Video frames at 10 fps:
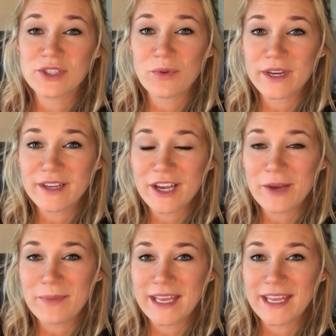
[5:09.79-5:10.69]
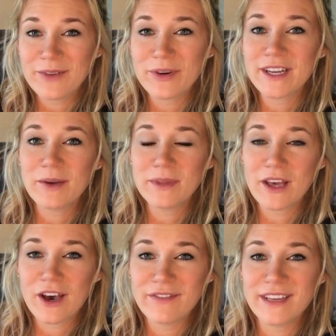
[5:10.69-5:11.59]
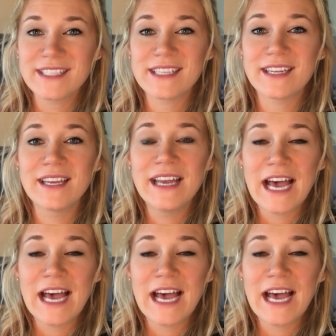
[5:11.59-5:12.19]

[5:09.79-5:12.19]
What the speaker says: So we're gonna come in and we're gonna come in the office and